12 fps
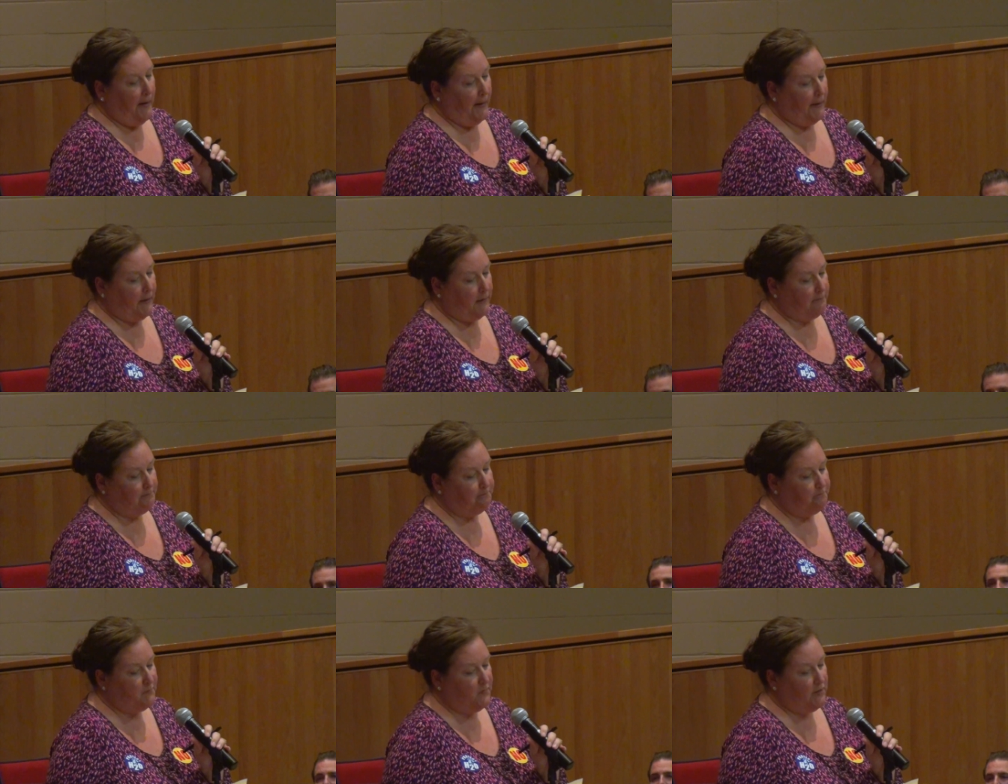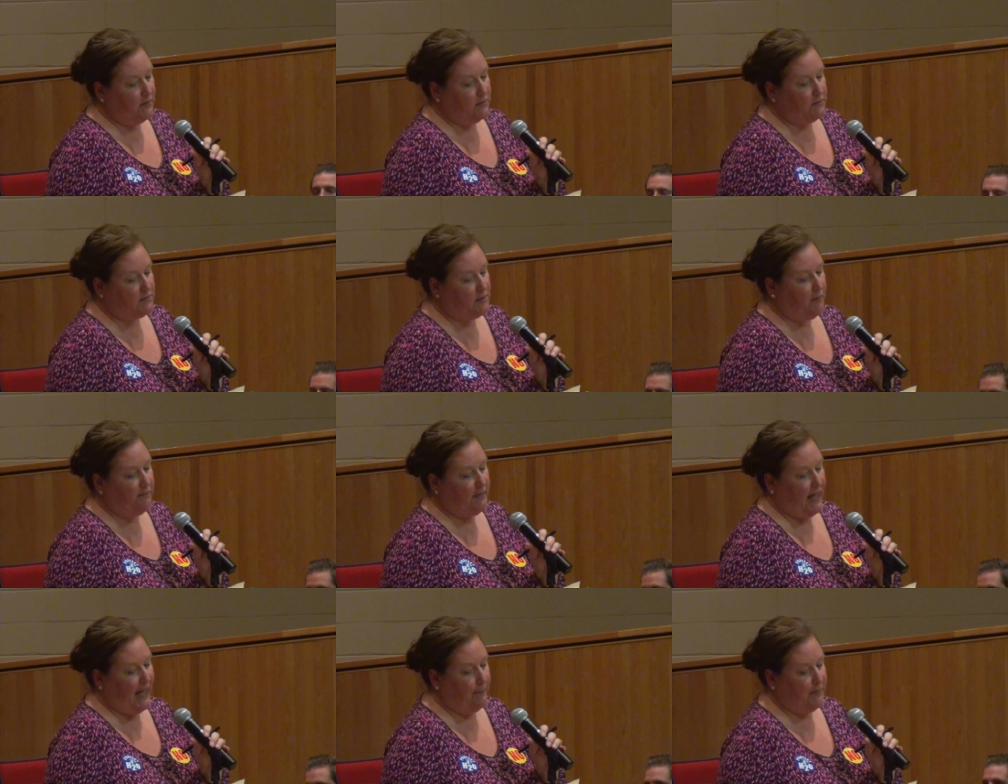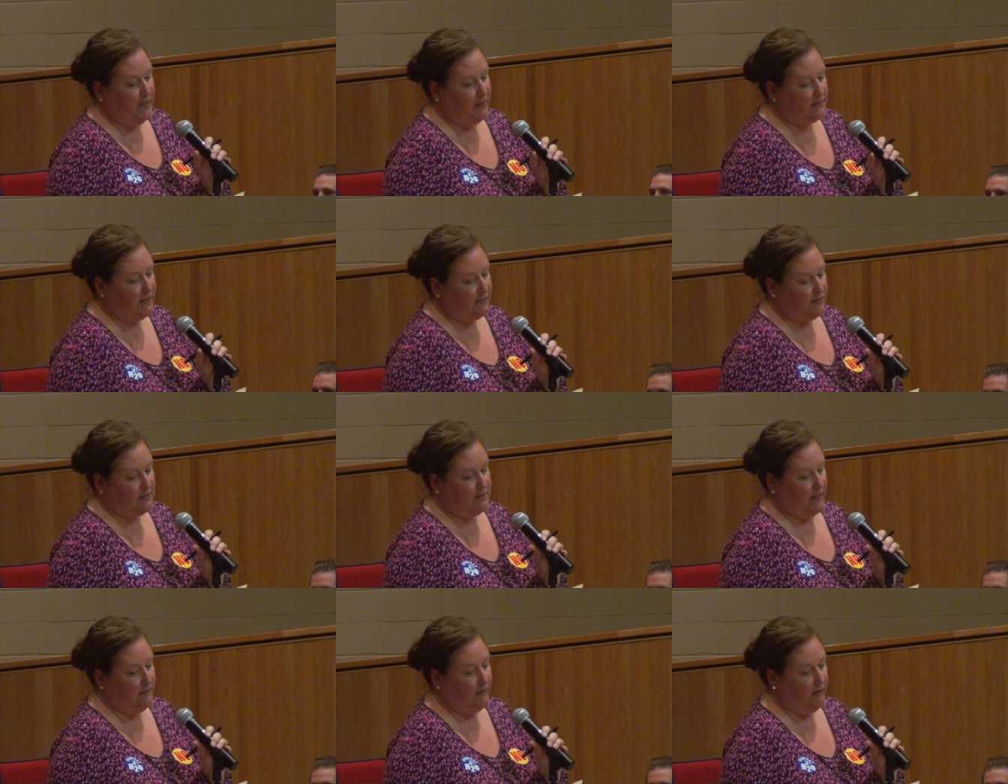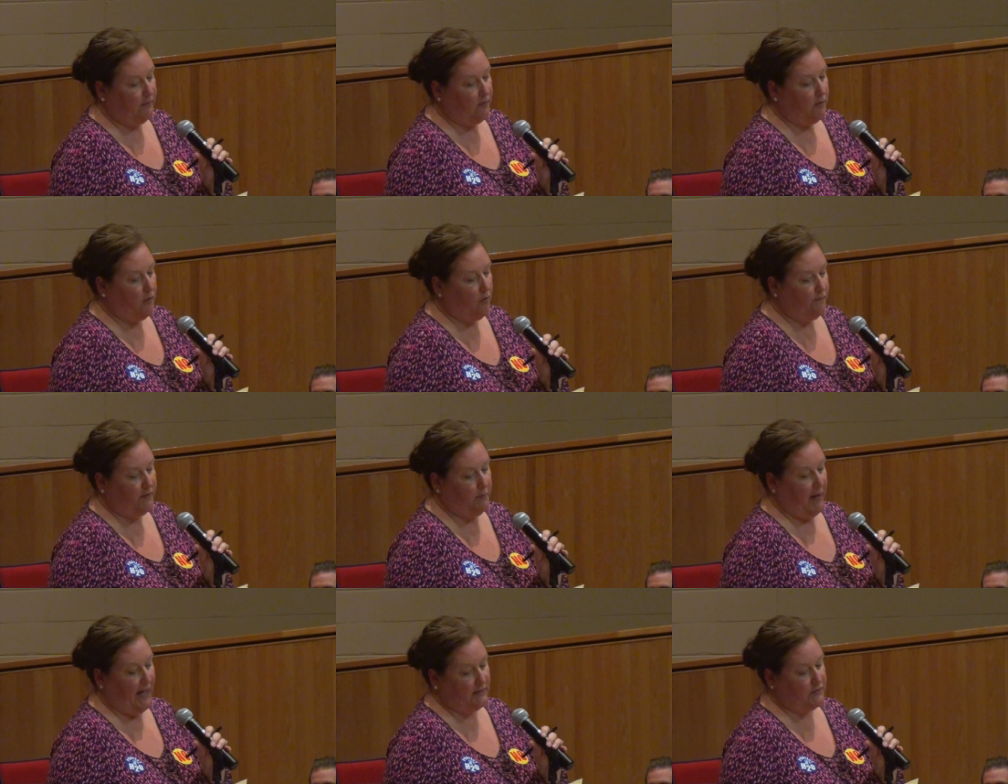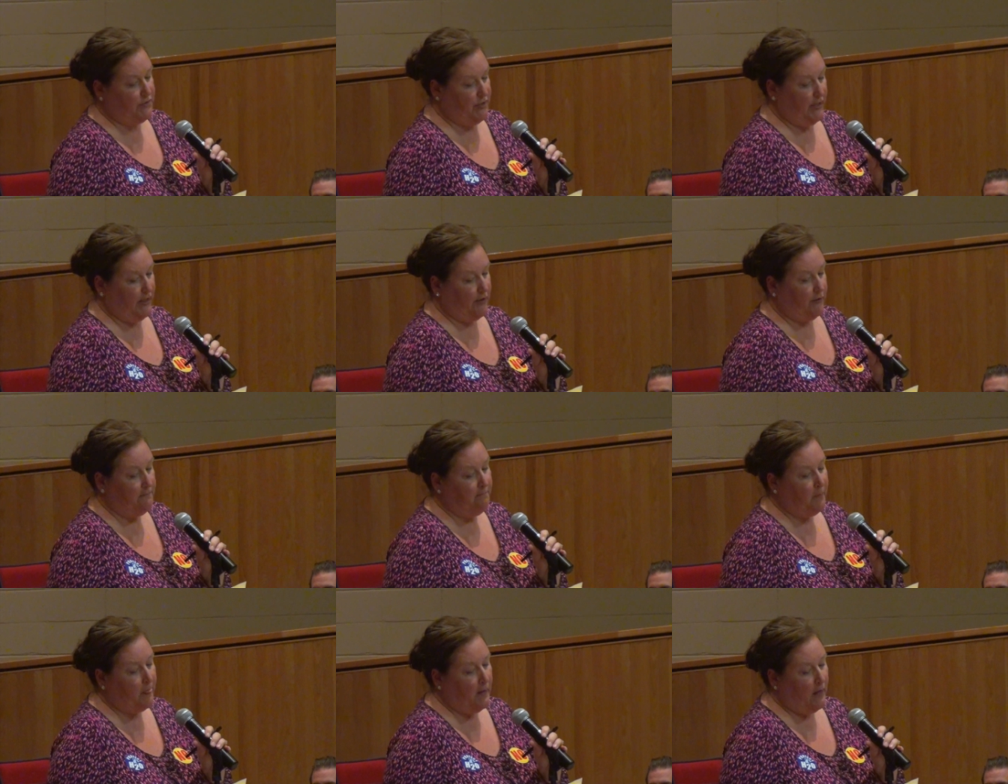Um, some of the happenings at the state level over the past year,